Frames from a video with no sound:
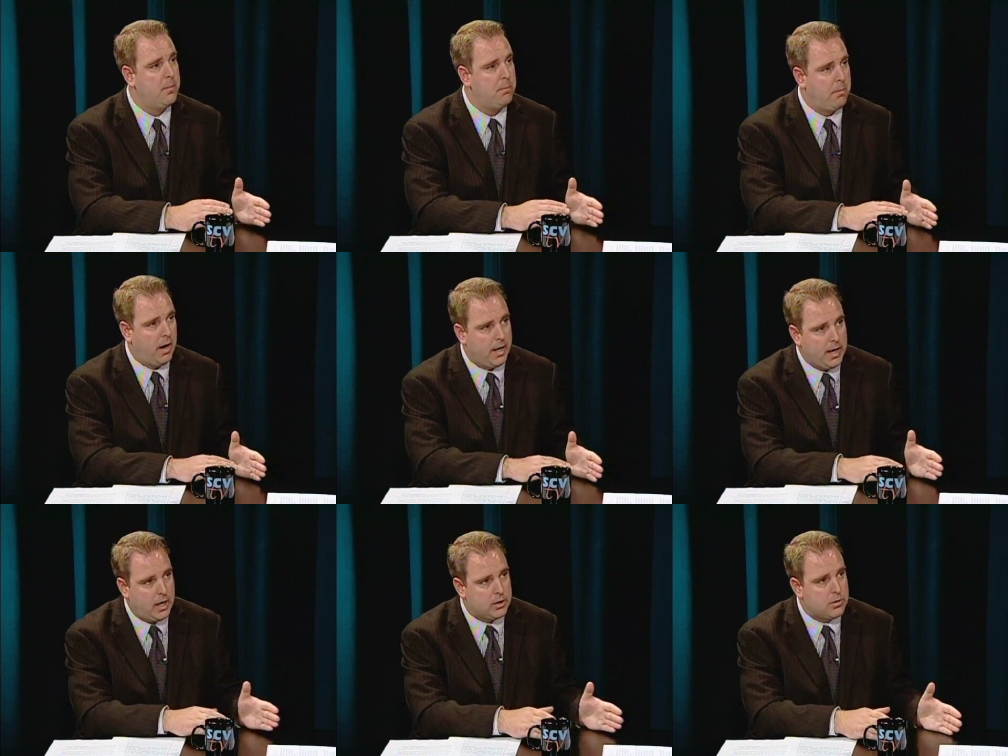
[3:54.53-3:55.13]

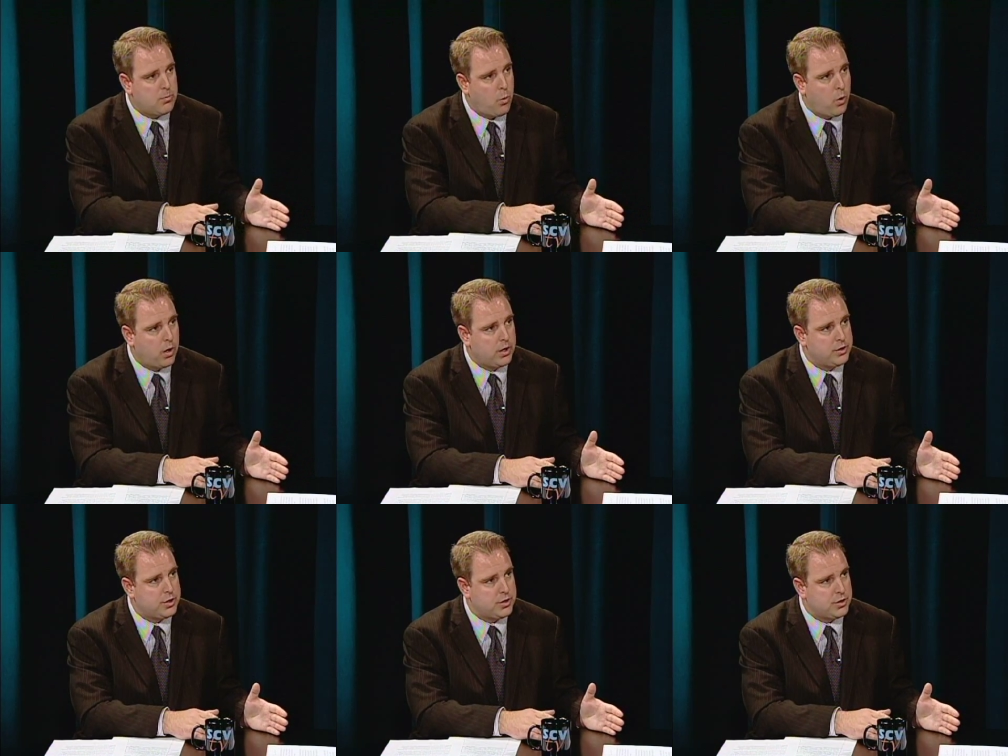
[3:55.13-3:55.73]
buying out the
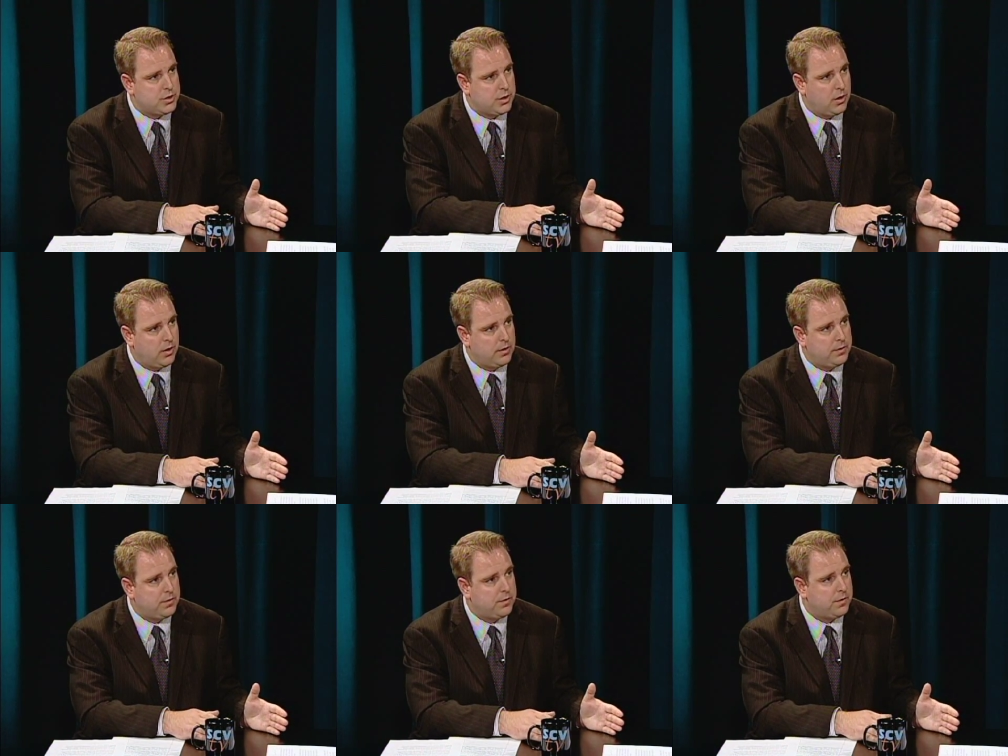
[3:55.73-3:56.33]
mortgage
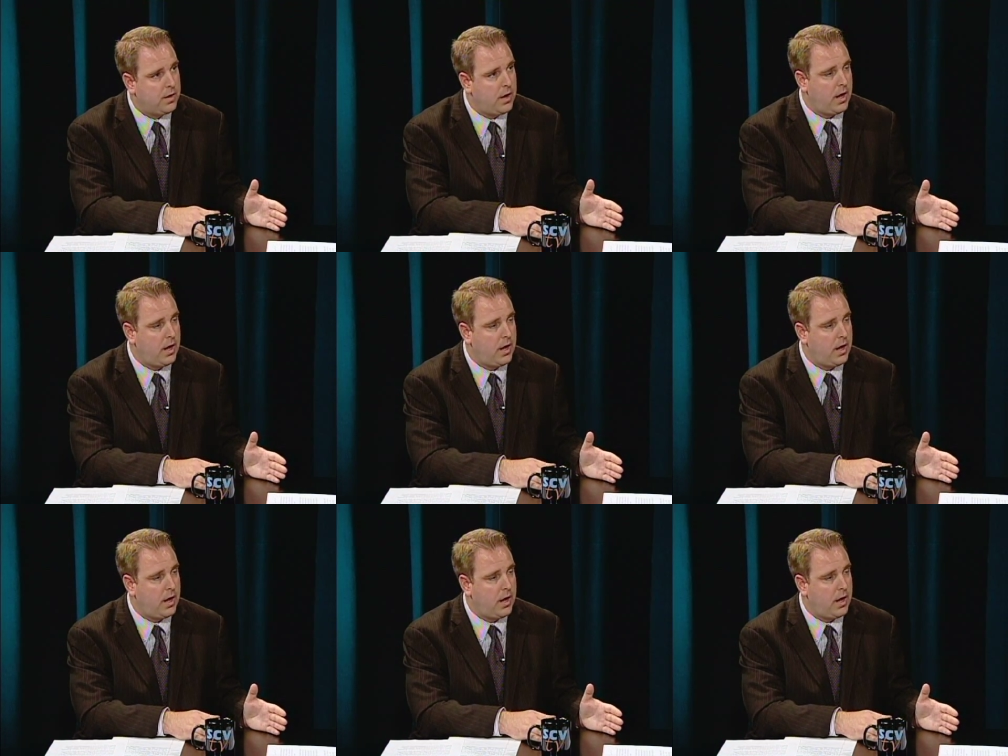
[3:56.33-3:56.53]
insurance,